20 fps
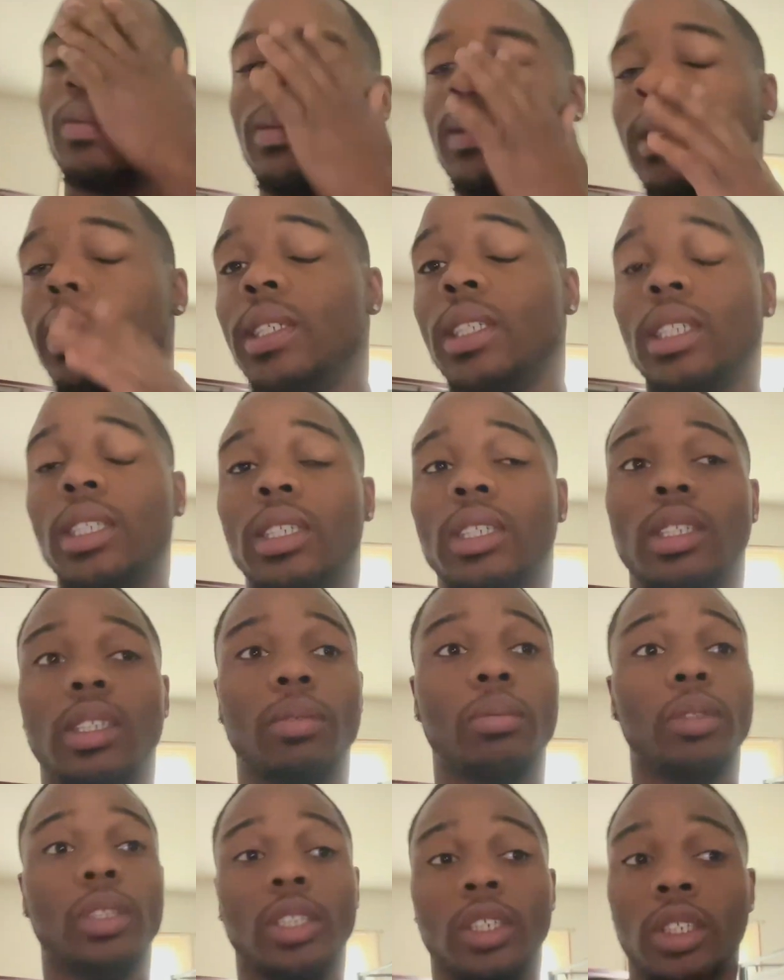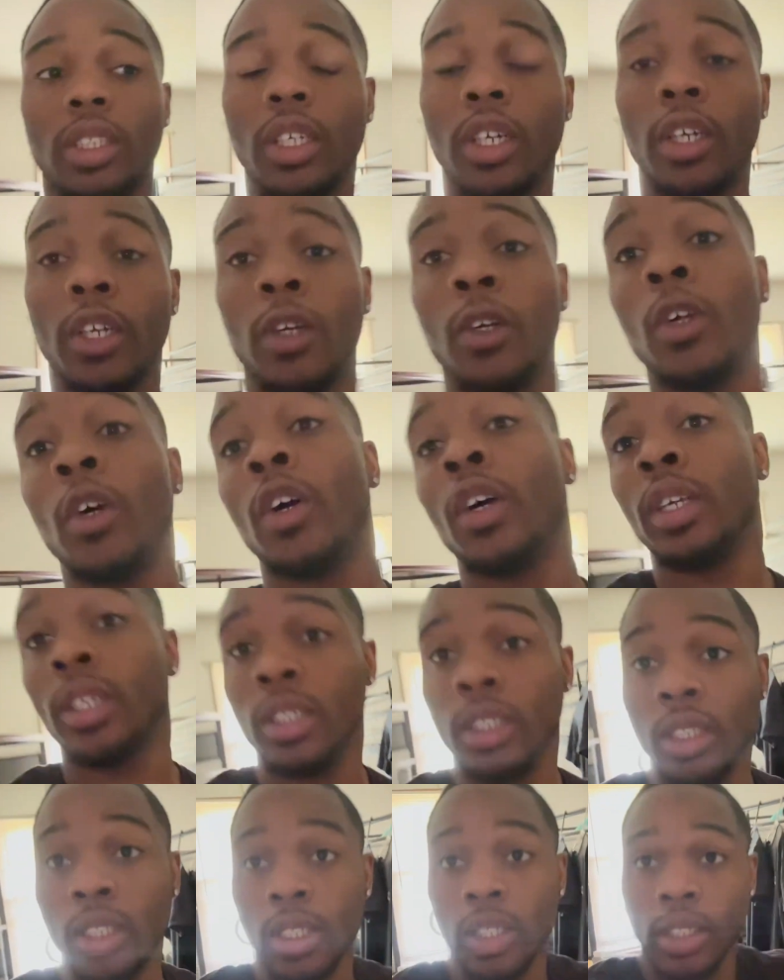yeah, I mean, it turned out all
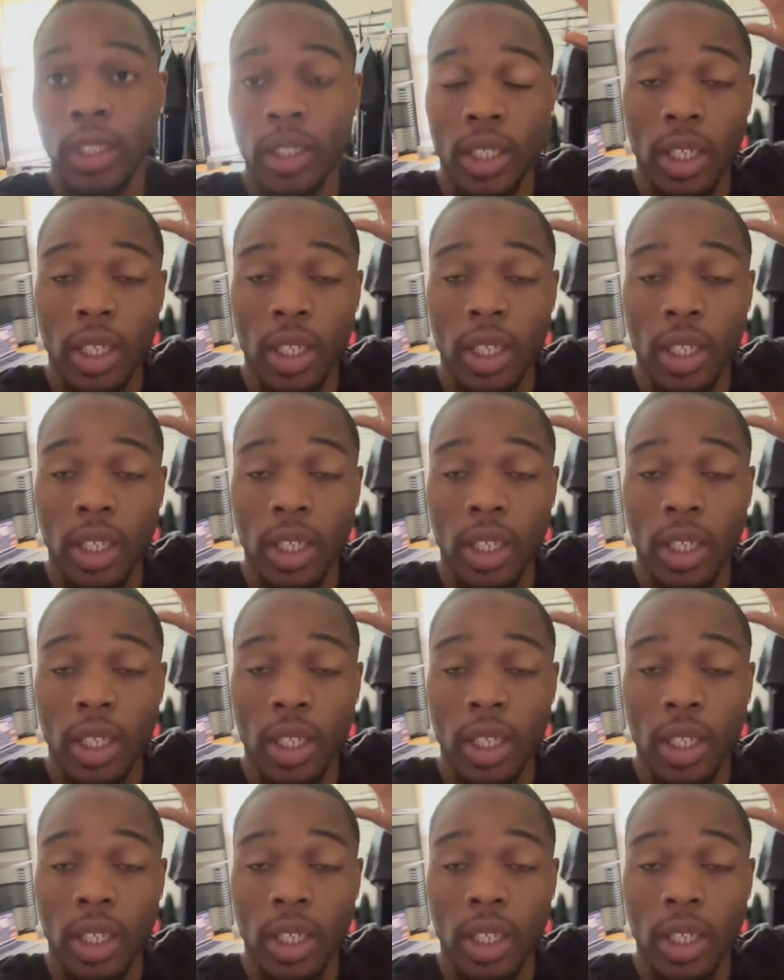good.